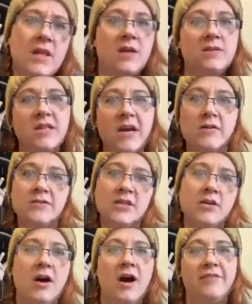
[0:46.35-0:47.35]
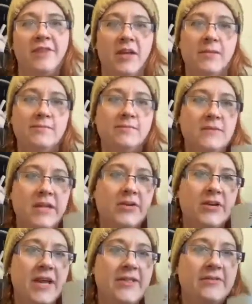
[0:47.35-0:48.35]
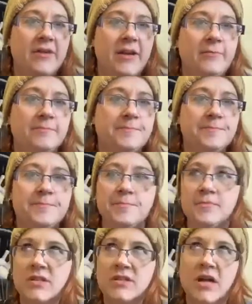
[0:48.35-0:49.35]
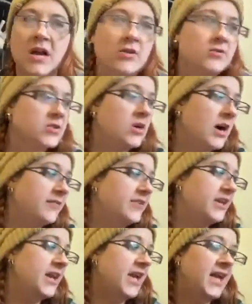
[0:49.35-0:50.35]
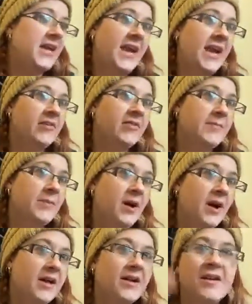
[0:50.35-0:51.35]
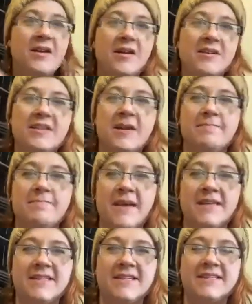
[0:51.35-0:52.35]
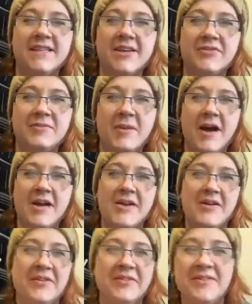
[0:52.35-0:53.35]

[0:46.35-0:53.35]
Tacos and coffee. They go together, right? Tacos, coffee, and Harry Potter. It's an amazing Cinco de Mayo.